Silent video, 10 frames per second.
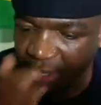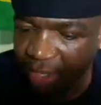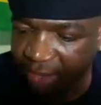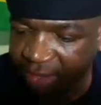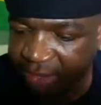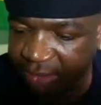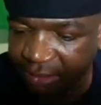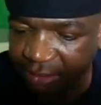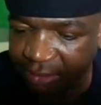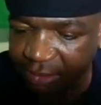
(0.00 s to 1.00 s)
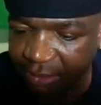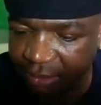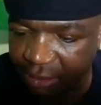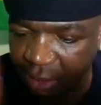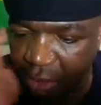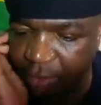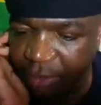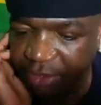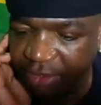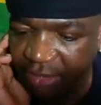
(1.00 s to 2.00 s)
its
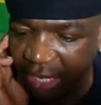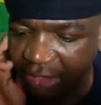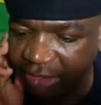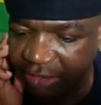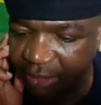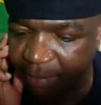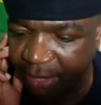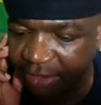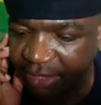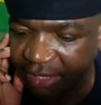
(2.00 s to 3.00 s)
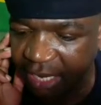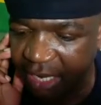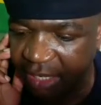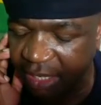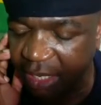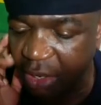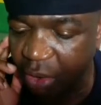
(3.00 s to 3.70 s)
committee stage materially